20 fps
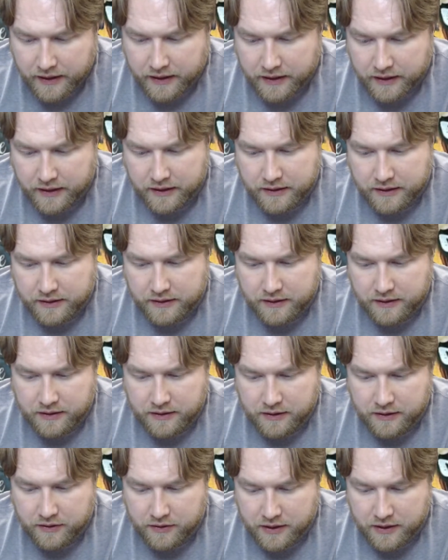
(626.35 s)
And,
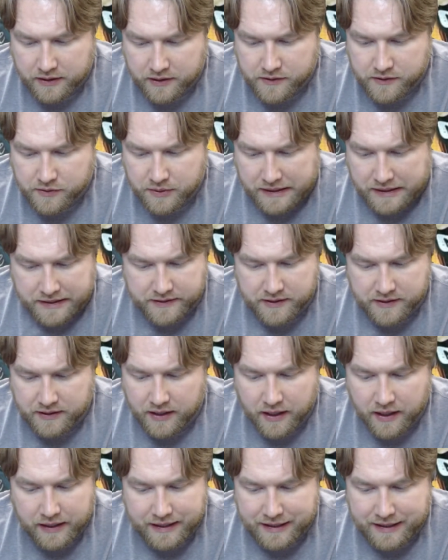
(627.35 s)
you know, you got the sweetness of the
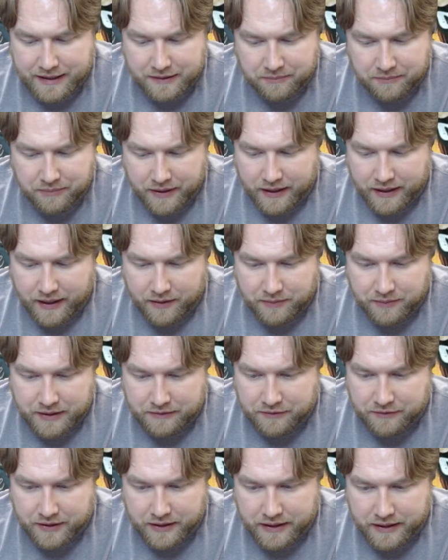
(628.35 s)
honey, but, I mean,
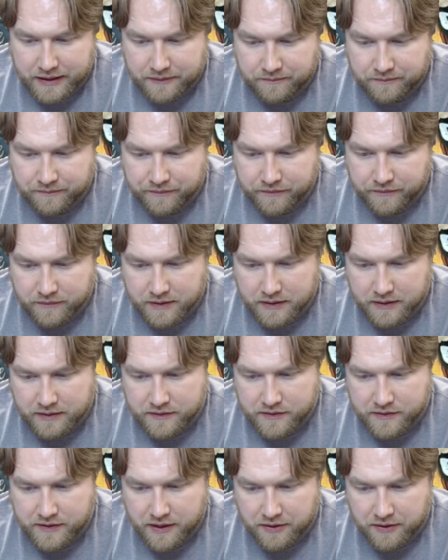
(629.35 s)
really
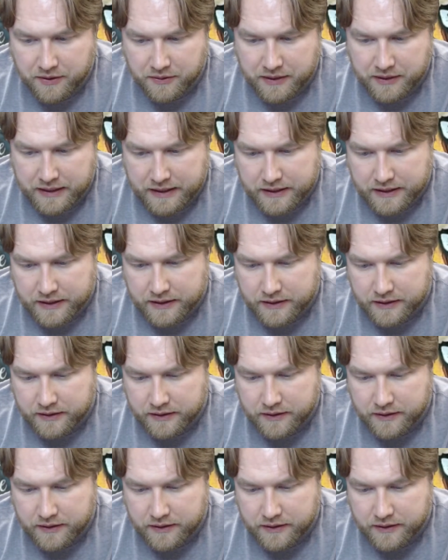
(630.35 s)
zero heat.